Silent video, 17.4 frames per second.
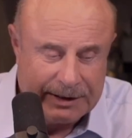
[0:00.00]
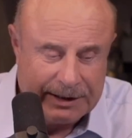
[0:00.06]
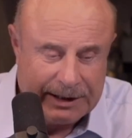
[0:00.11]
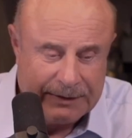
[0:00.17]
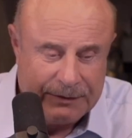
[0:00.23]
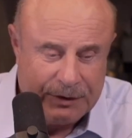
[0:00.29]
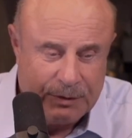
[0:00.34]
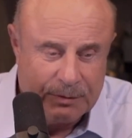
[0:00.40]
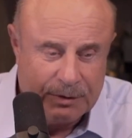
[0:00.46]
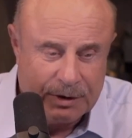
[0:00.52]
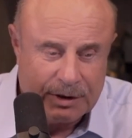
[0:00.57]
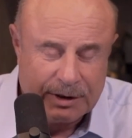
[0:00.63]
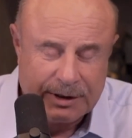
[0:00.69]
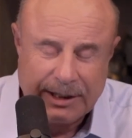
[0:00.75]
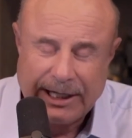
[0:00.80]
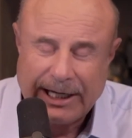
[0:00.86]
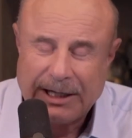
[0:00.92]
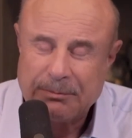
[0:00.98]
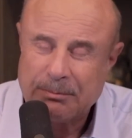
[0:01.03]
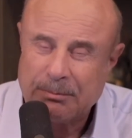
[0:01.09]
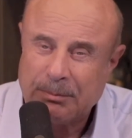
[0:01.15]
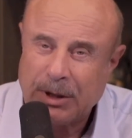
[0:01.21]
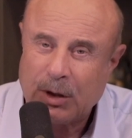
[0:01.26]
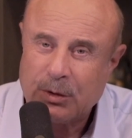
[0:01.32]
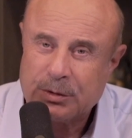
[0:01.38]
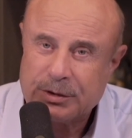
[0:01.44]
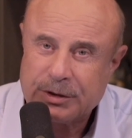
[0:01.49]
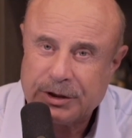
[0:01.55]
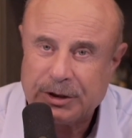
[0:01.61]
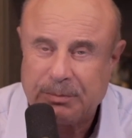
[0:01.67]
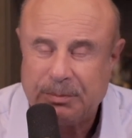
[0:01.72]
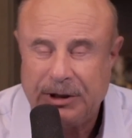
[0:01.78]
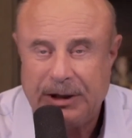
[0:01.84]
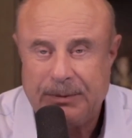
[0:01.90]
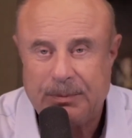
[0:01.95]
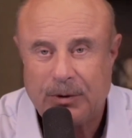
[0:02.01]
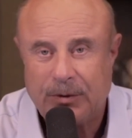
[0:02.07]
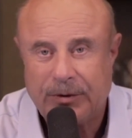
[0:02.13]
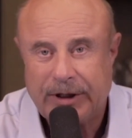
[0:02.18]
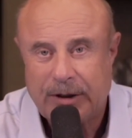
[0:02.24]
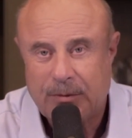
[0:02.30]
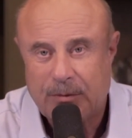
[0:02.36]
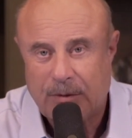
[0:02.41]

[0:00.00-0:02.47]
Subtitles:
If you look at most of the people that